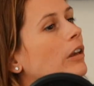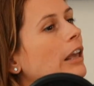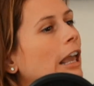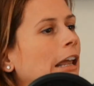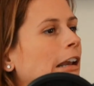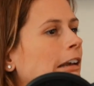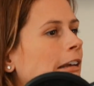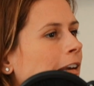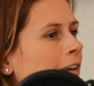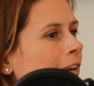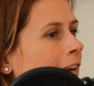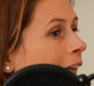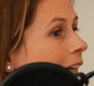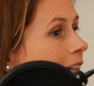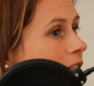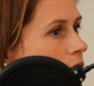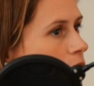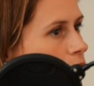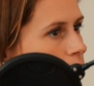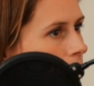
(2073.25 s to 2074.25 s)
okay,
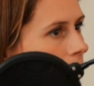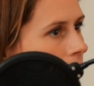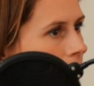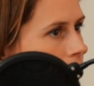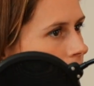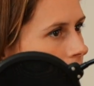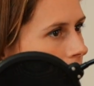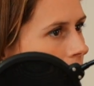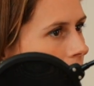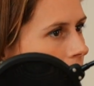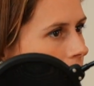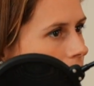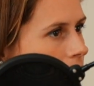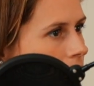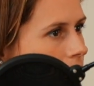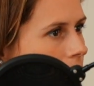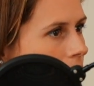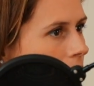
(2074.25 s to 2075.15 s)
let's try that.